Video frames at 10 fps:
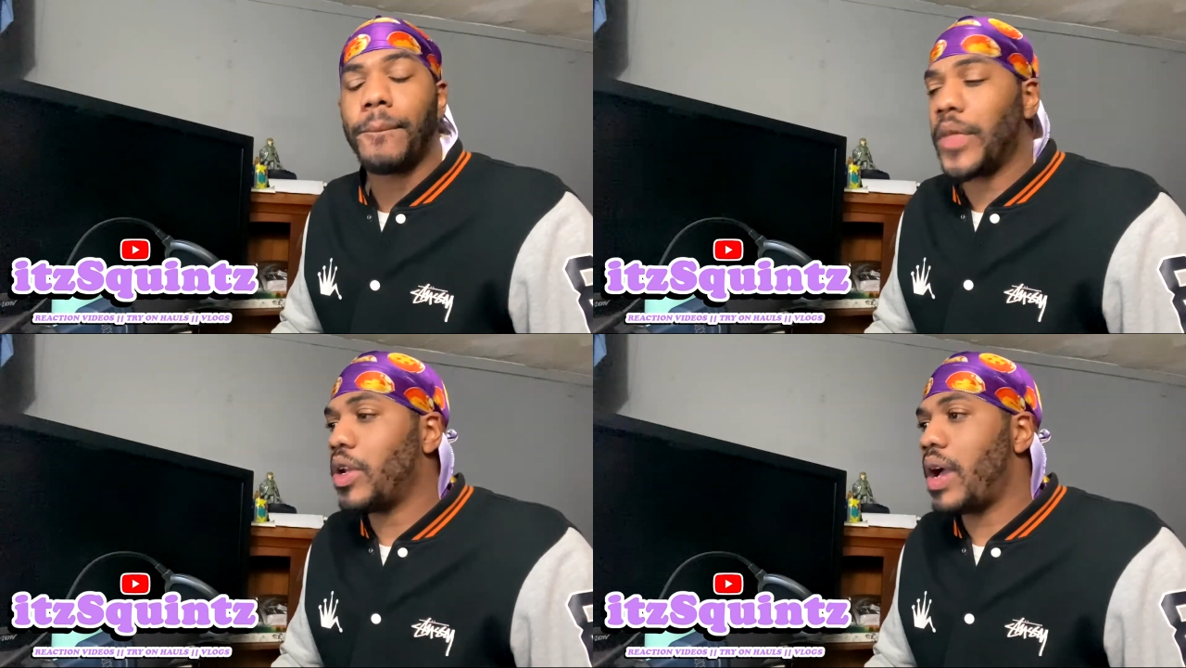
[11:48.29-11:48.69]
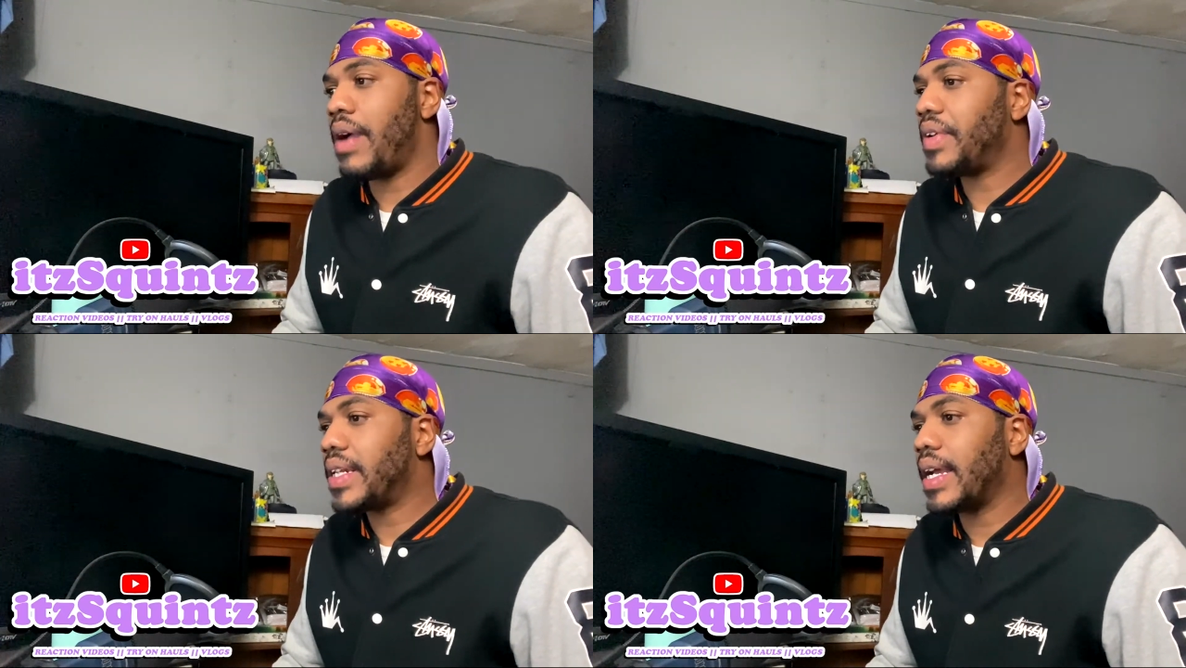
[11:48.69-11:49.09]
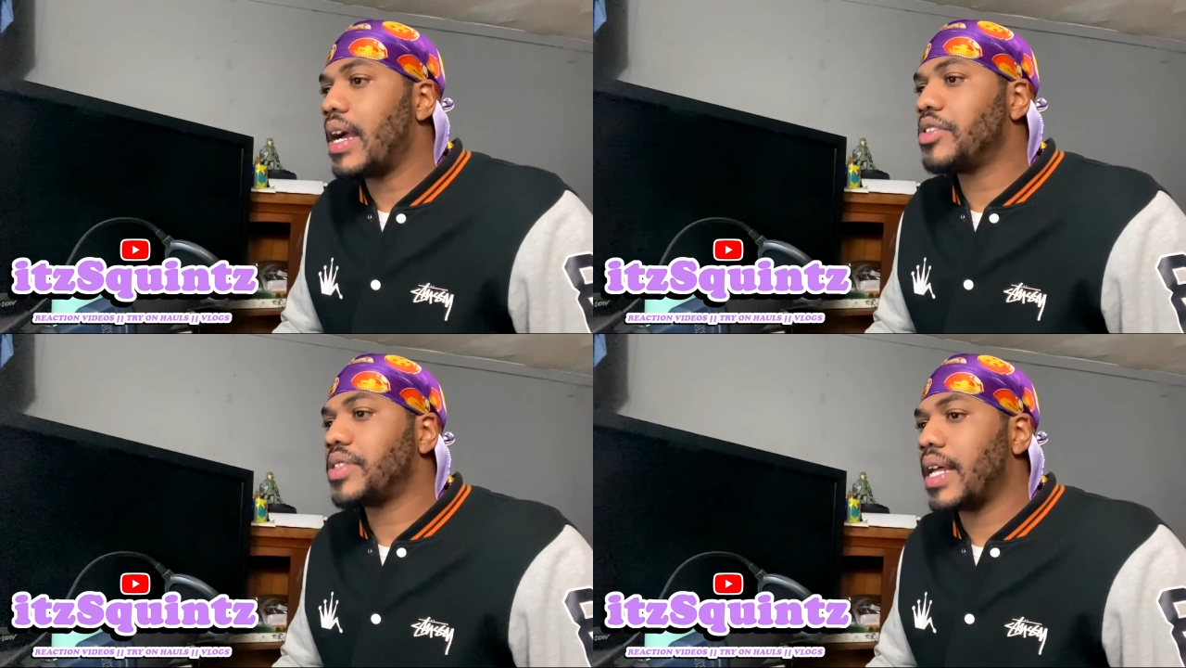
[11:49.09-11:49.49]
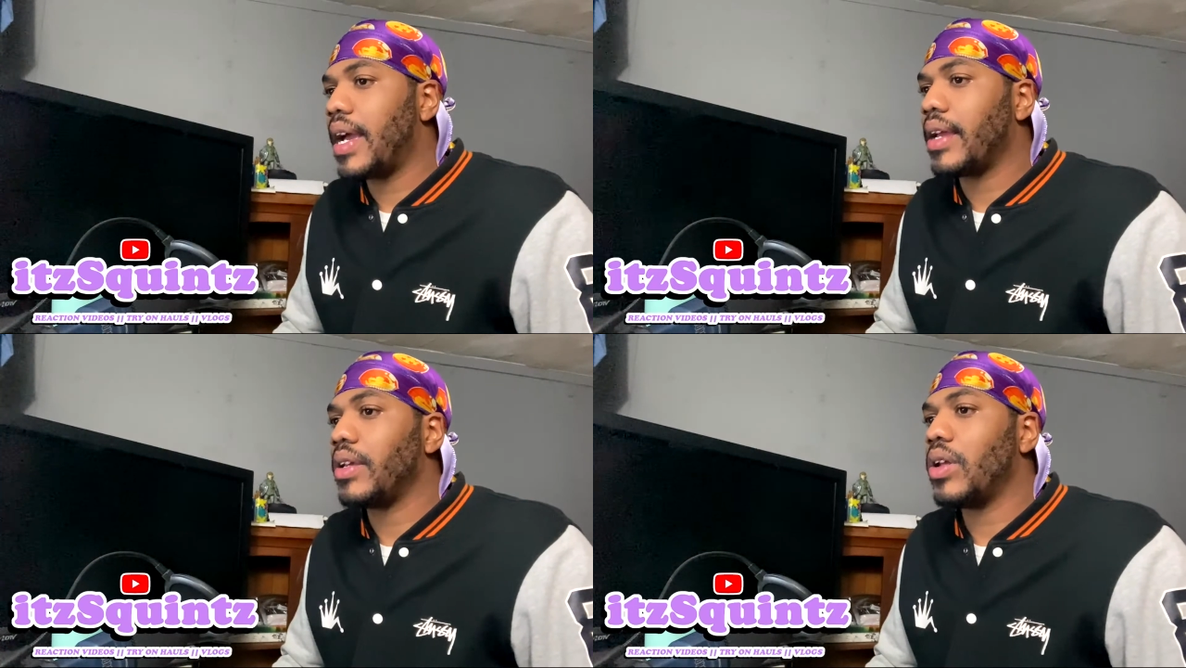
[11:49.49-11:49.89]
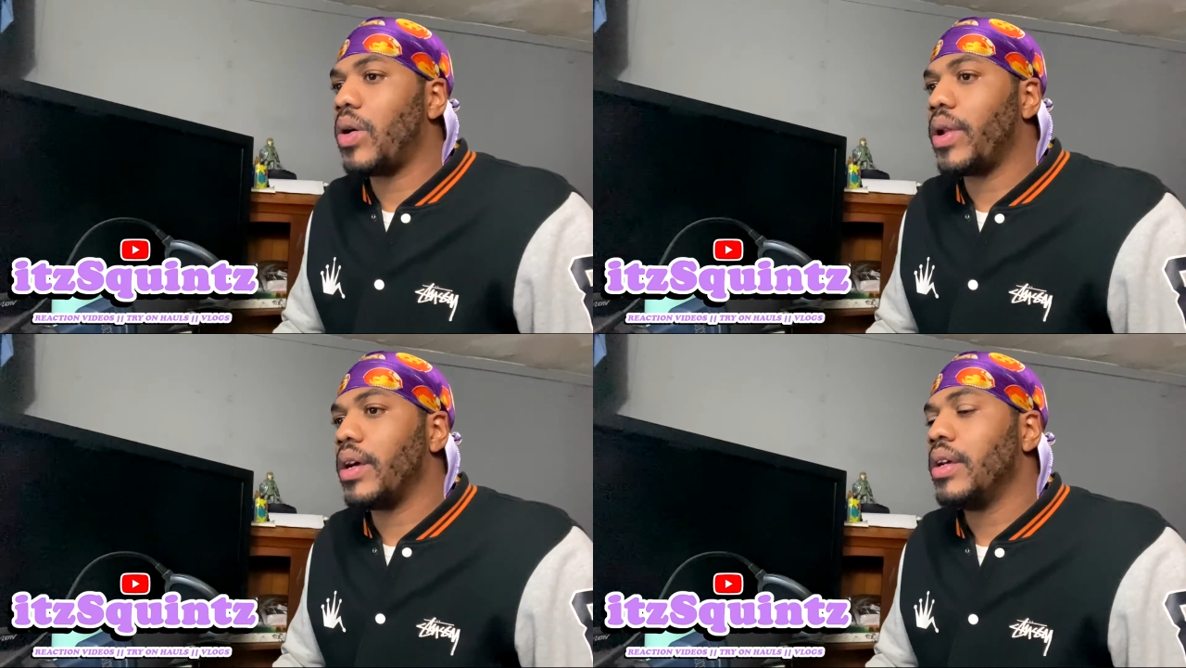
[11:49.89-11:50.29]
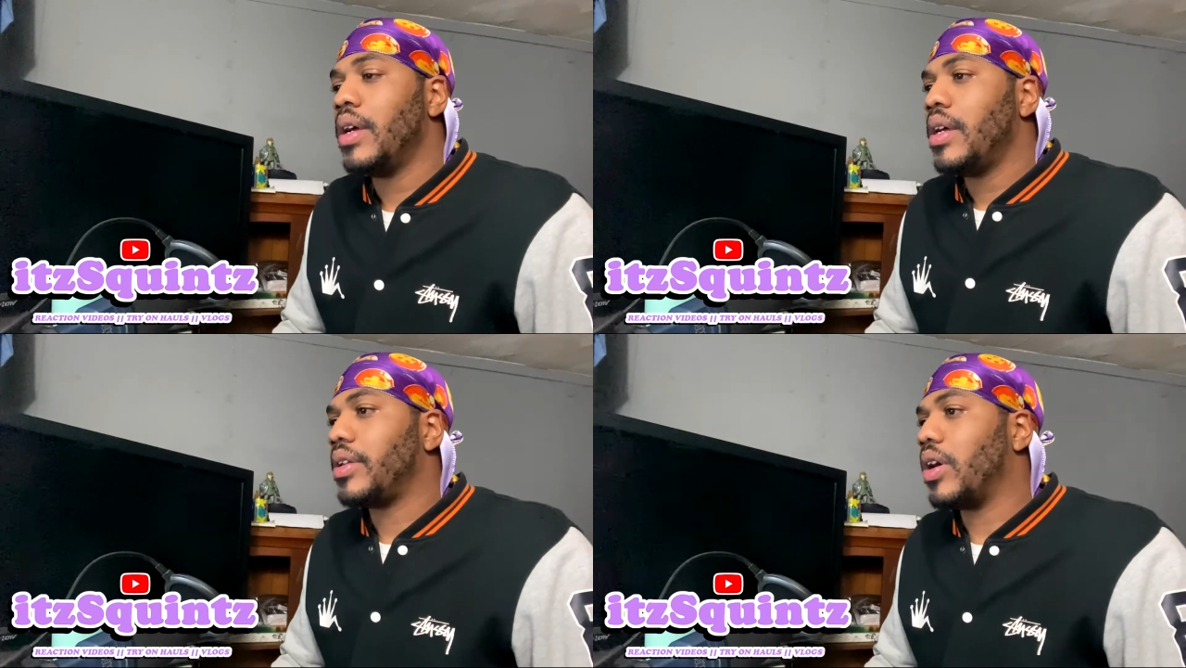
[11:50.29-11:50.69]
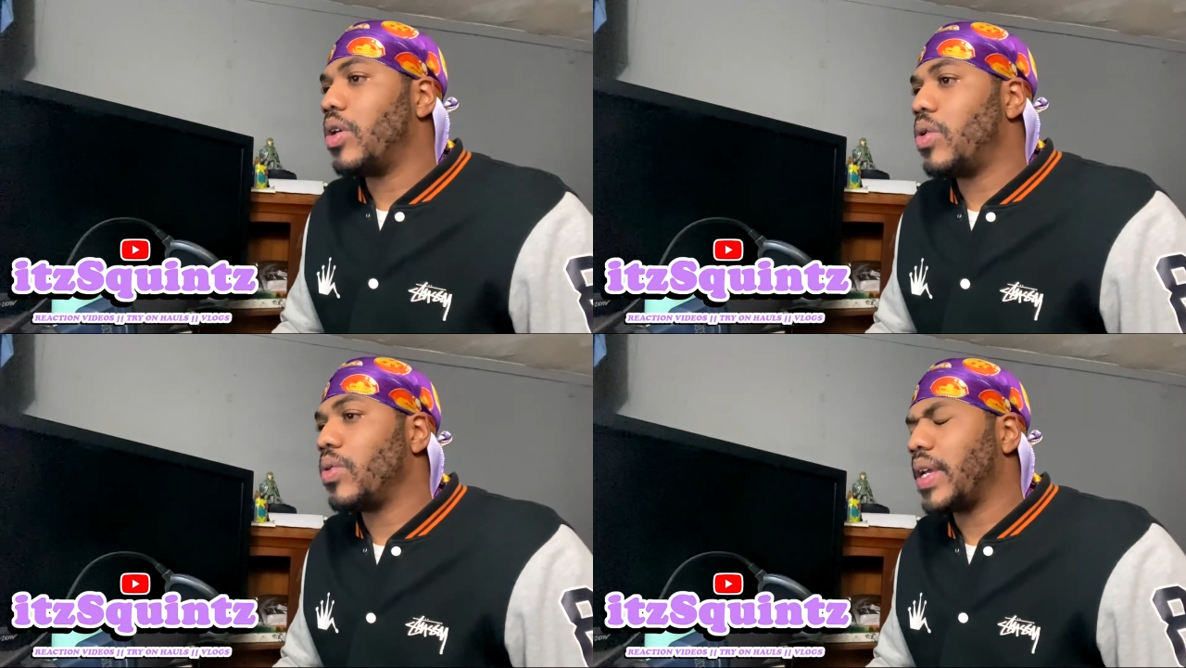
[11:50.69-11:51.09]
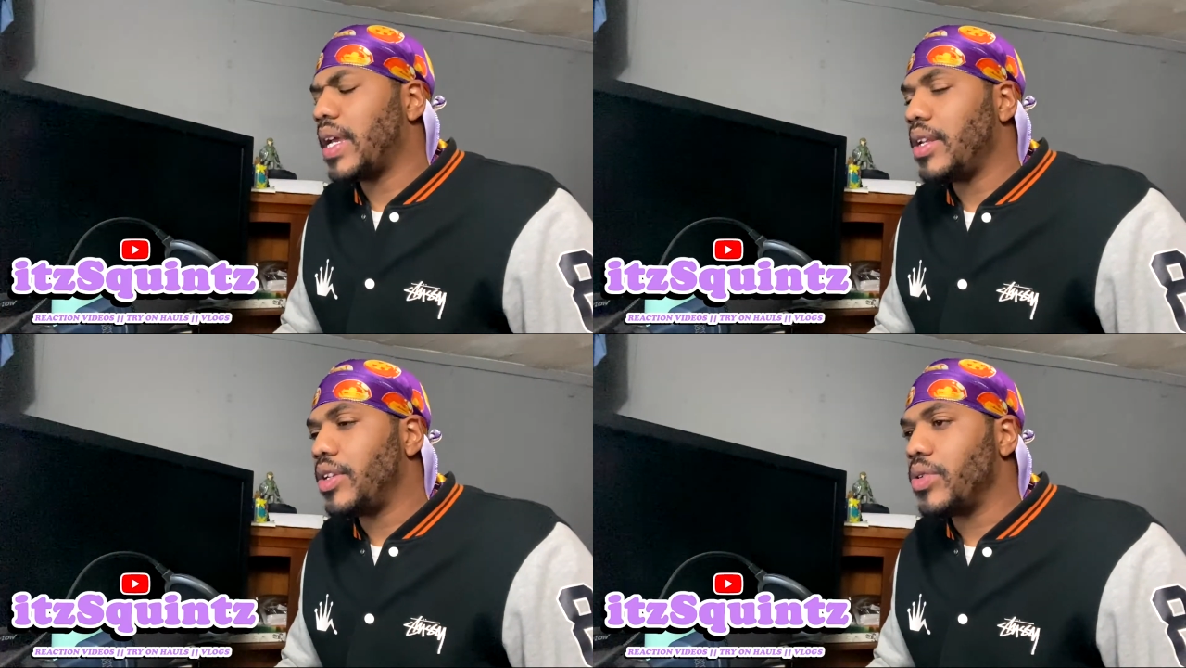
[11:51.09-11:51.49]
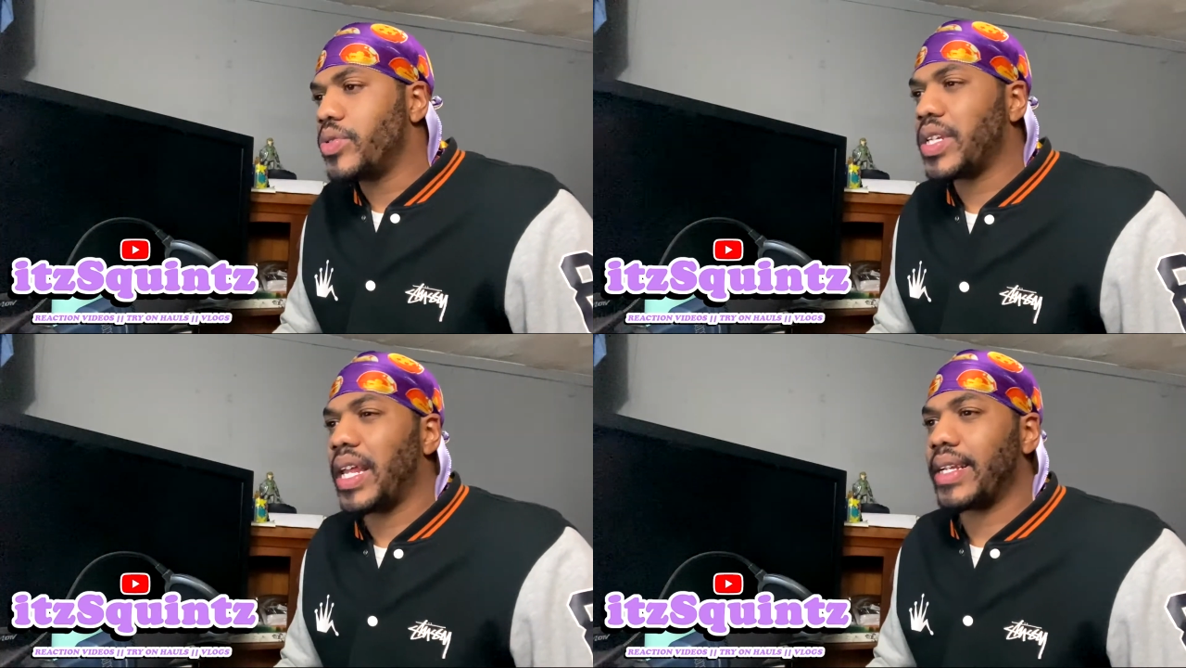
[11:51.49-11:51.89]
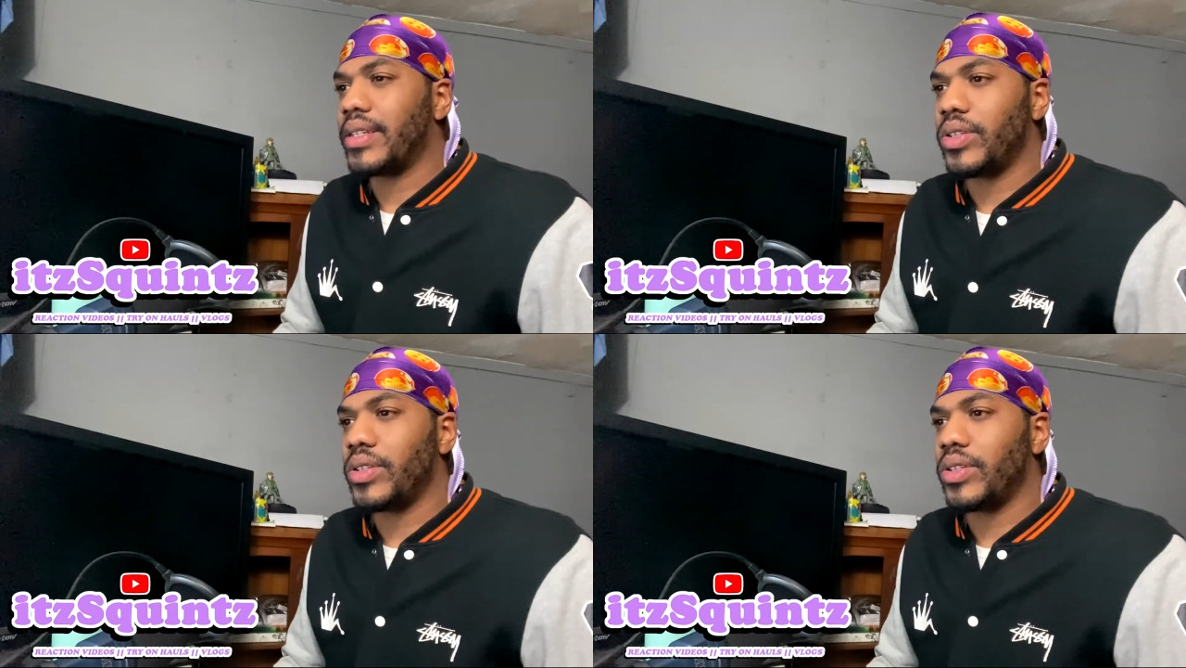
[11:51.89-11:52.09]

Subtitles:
You know, everything else, like, you know, the whole getting used to like